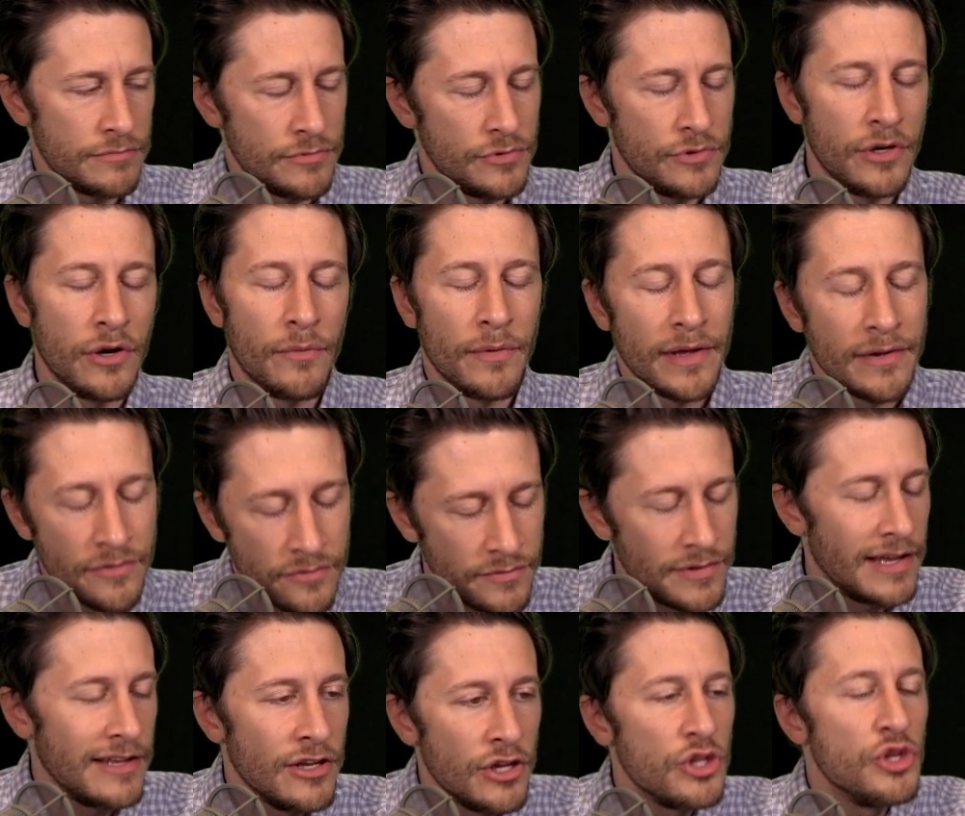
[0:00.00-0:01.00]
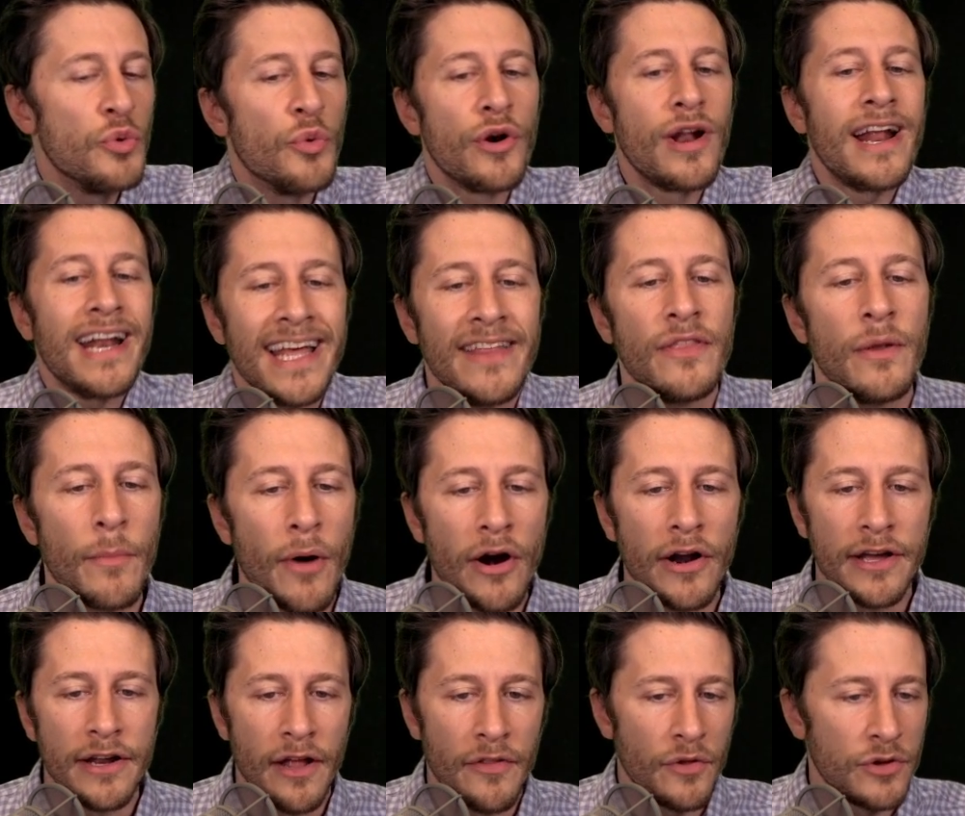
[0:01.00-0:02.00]
you were not in the
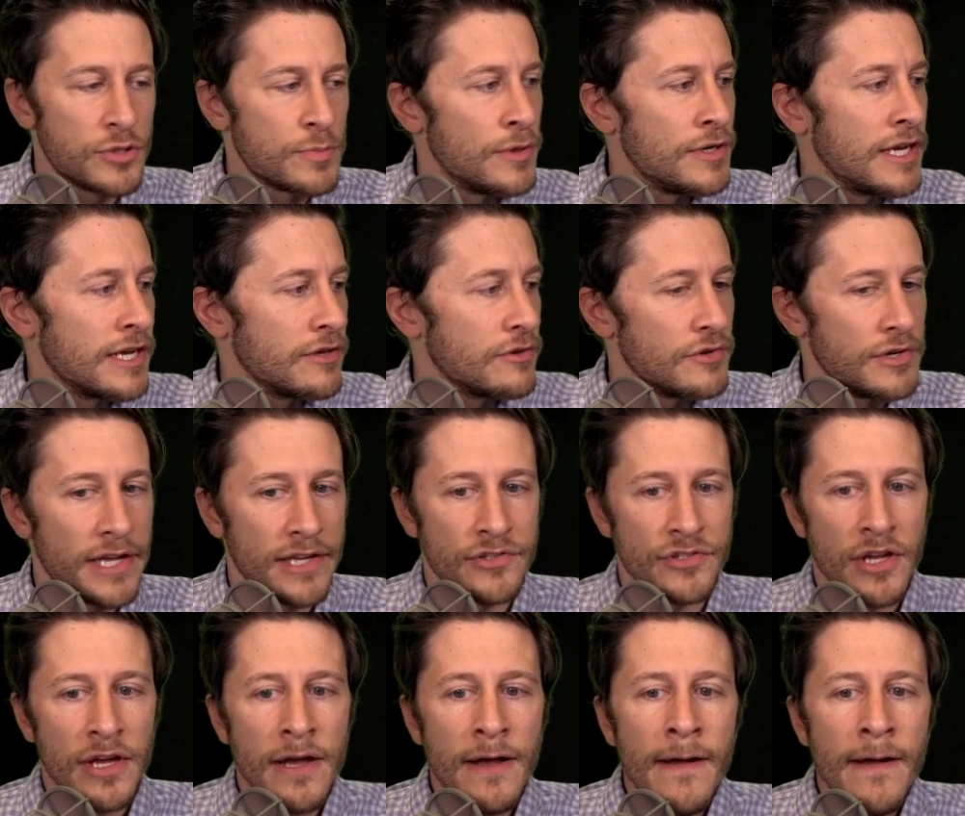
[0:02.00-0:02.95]
market on those particular days.